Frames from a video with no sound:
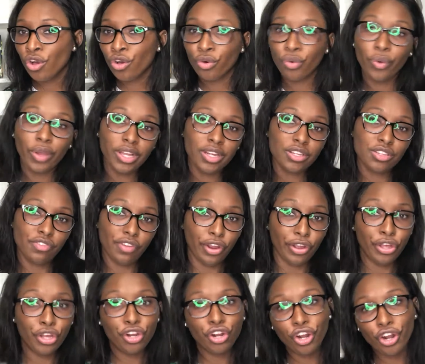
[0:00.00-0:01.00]
Queen is
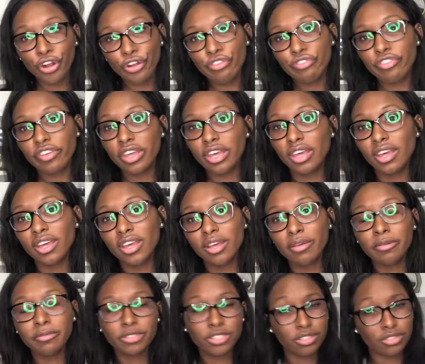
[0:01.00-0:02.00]
very
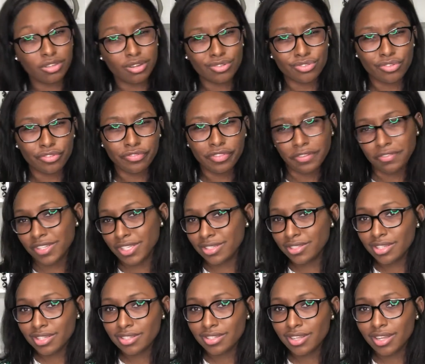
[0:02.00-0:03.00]
curvy. She's also 15,
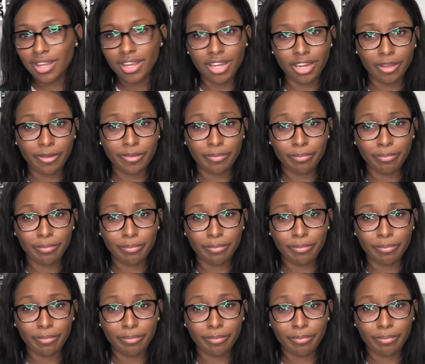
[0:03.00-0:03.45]
16, hitting